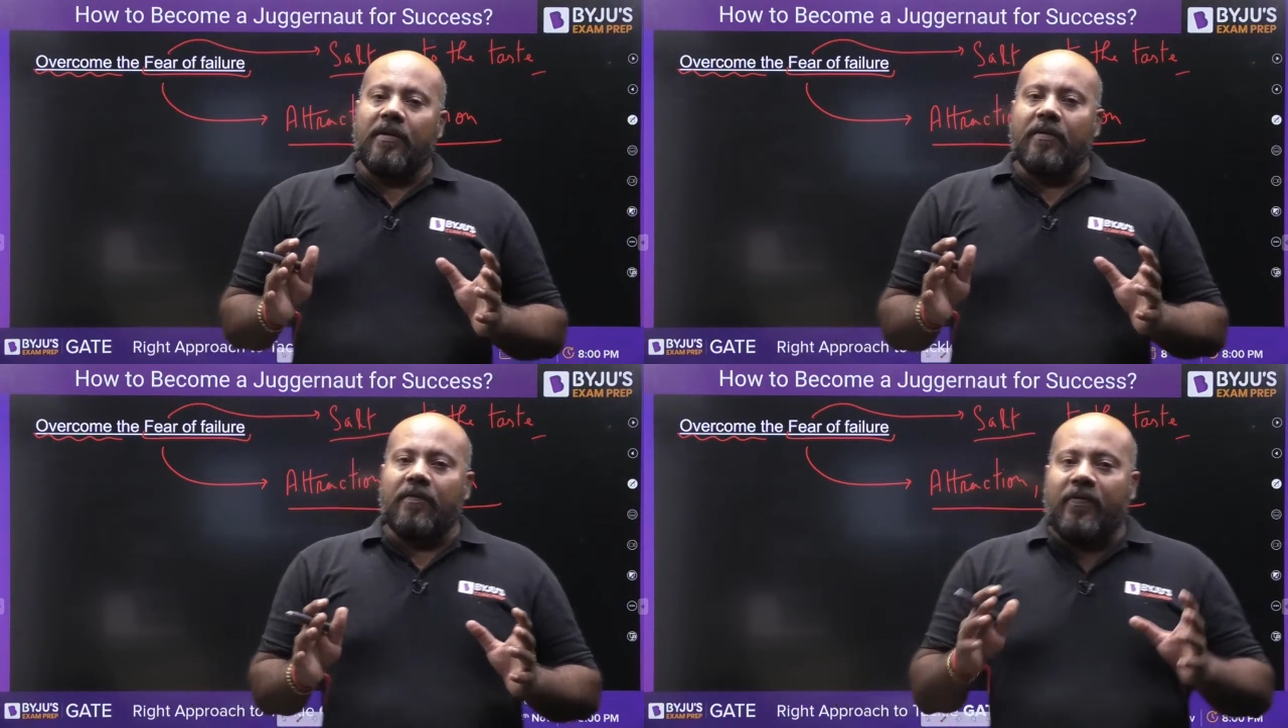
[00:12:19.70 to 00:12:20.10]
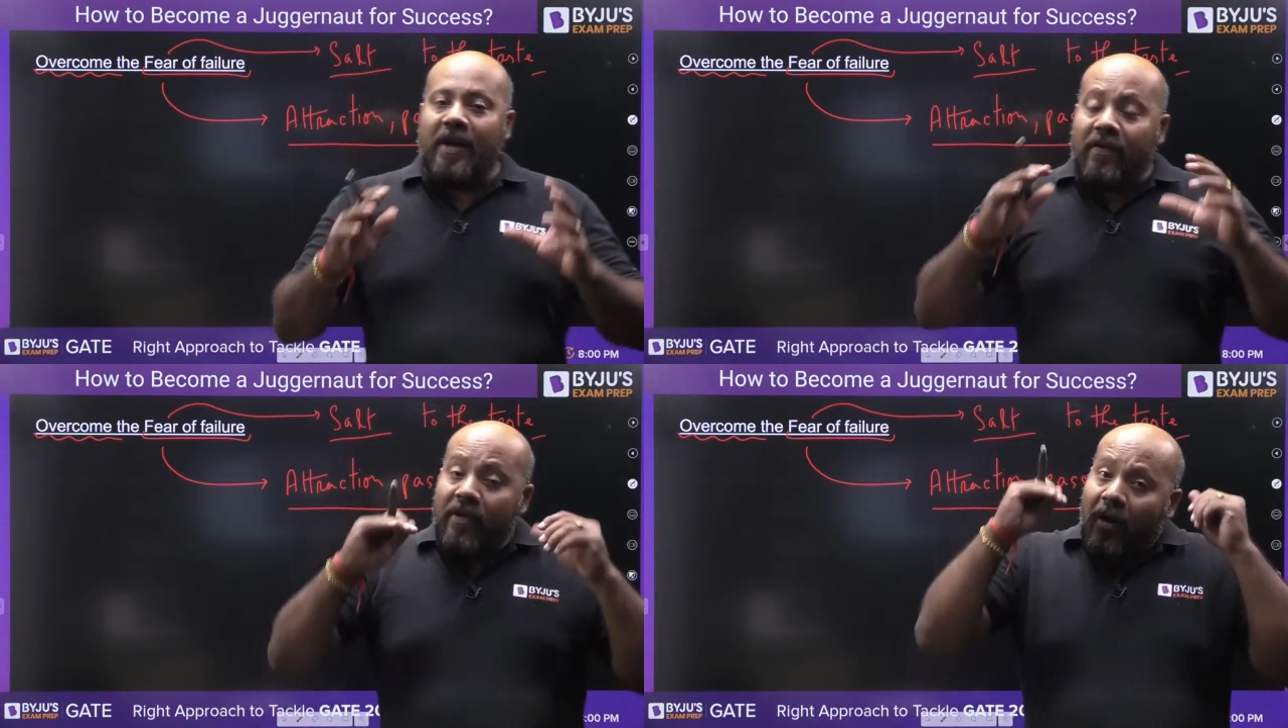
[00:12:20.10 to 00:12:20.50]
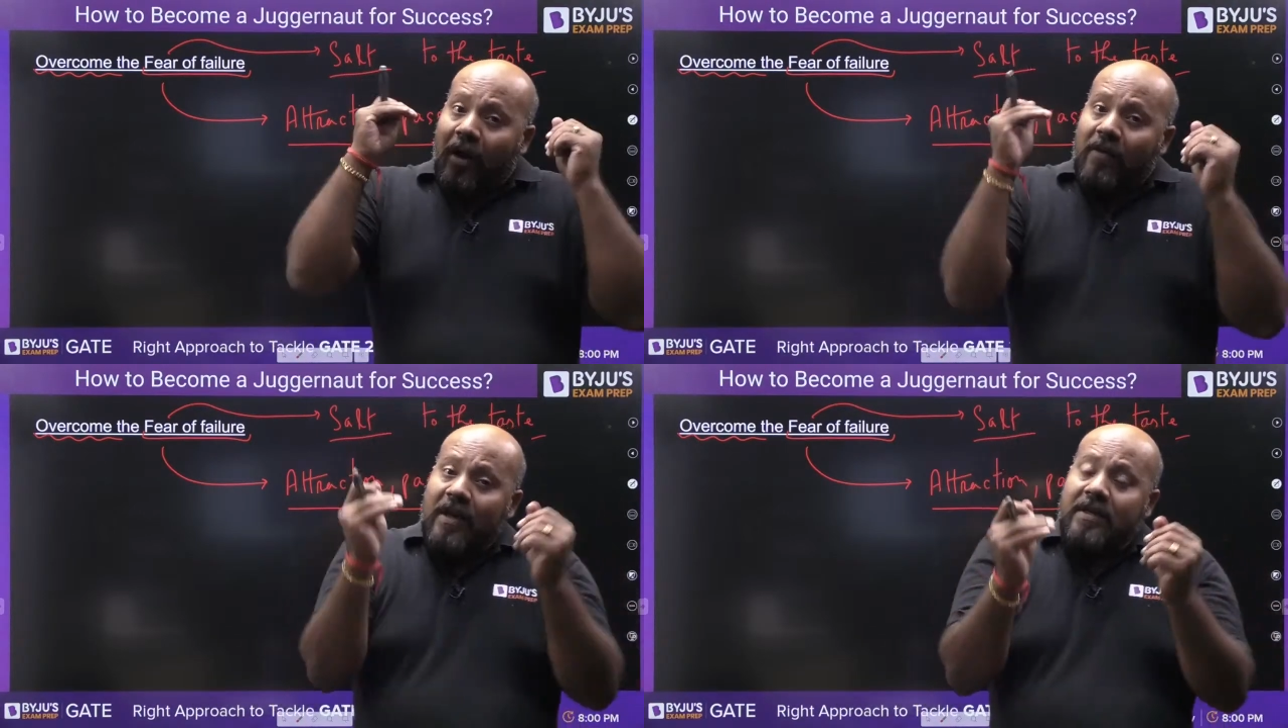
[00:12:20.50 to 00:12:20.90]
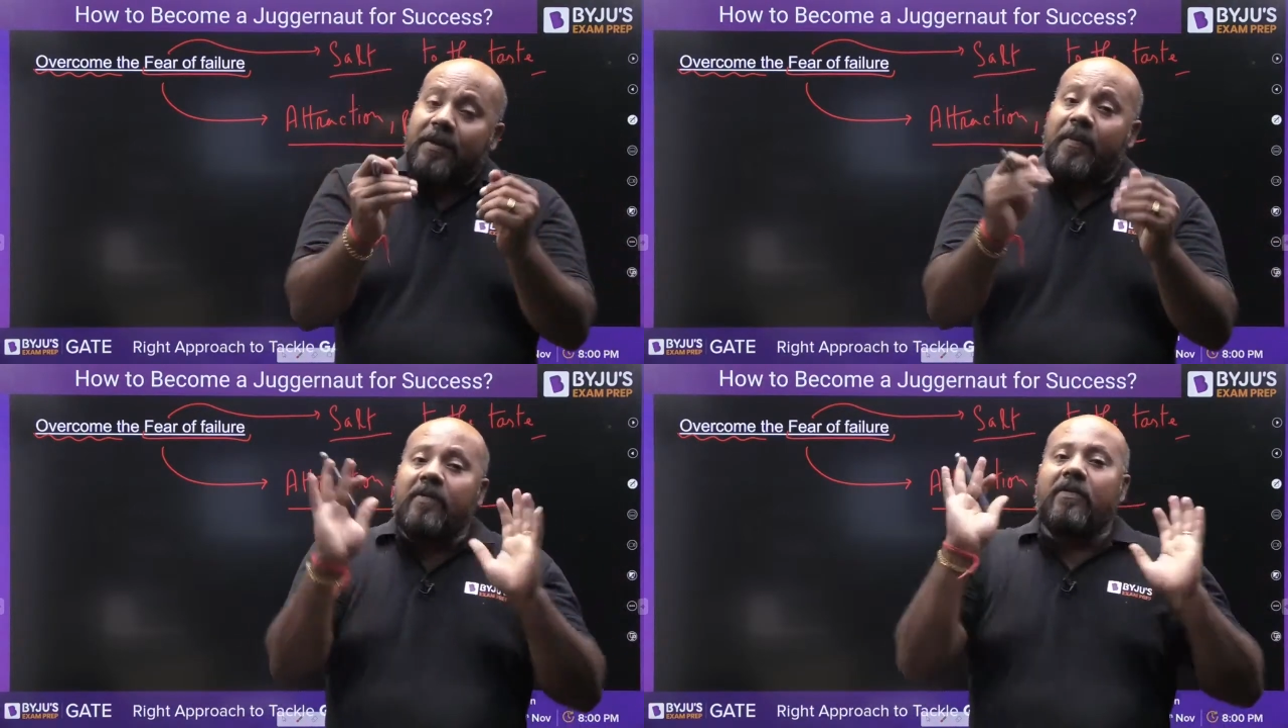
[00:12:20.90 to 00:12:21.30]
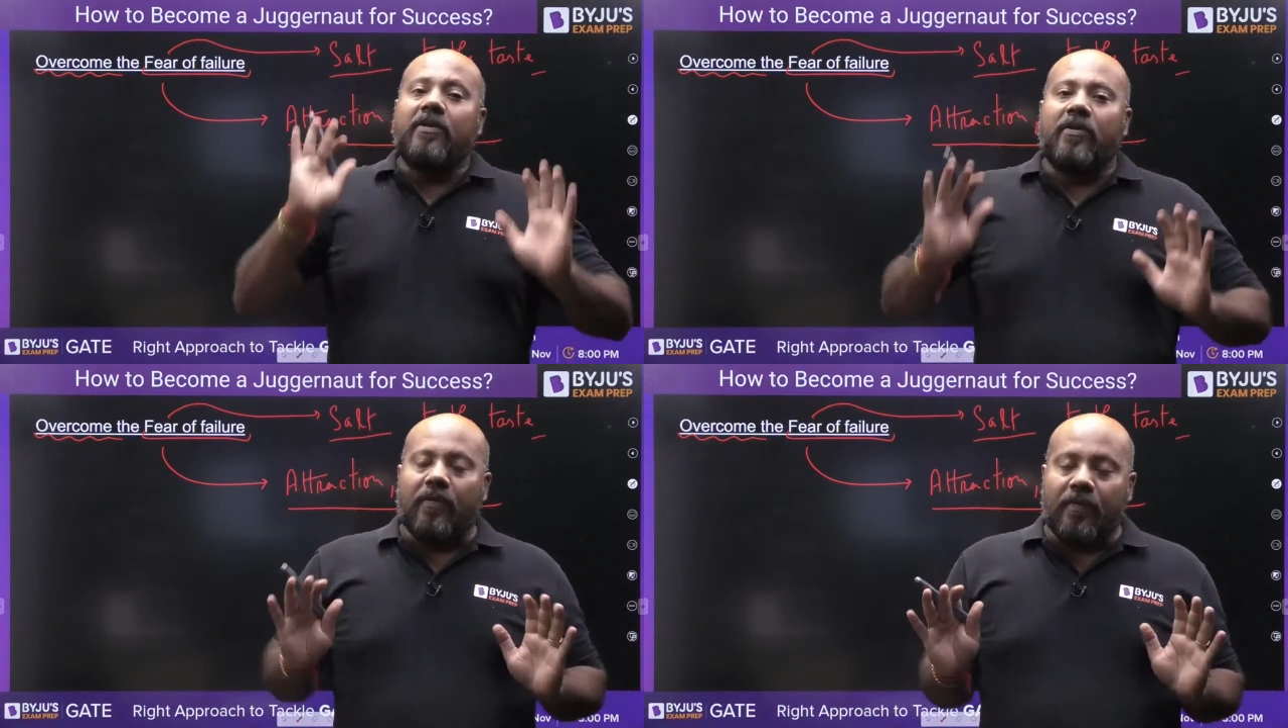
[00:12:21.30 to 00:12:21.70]
Fear will always remain with
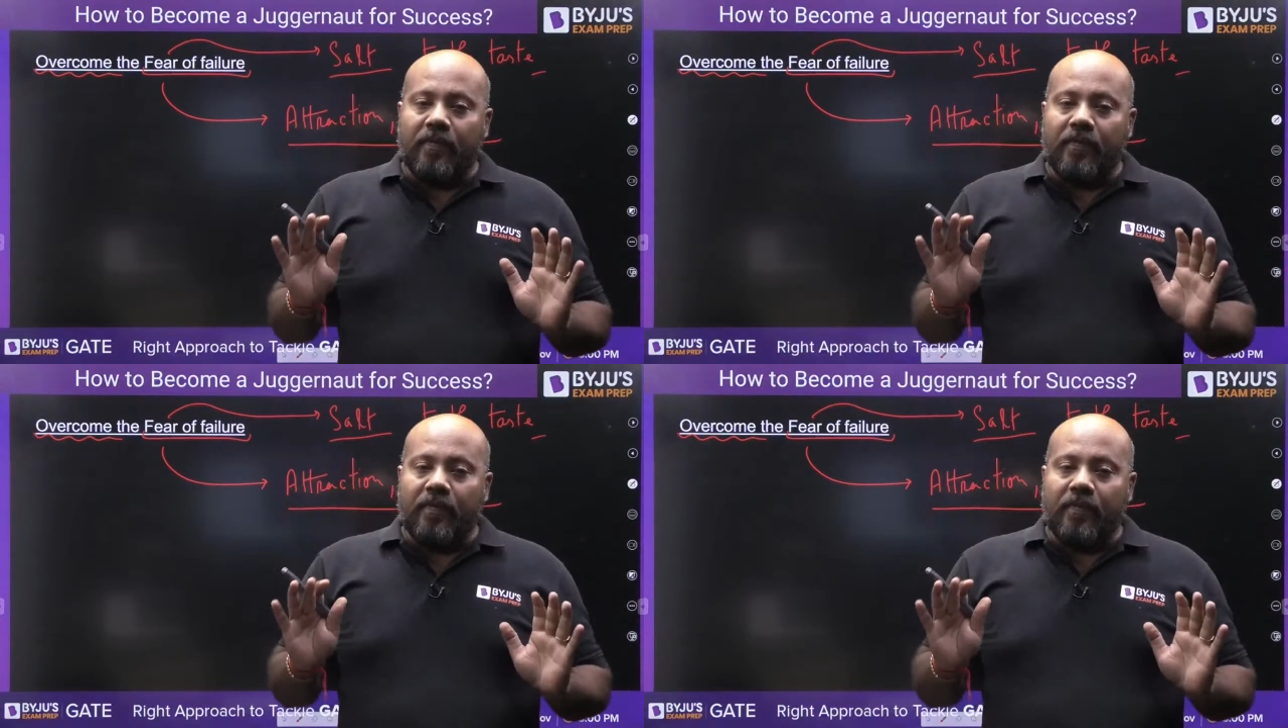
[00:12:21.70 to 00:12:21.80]
you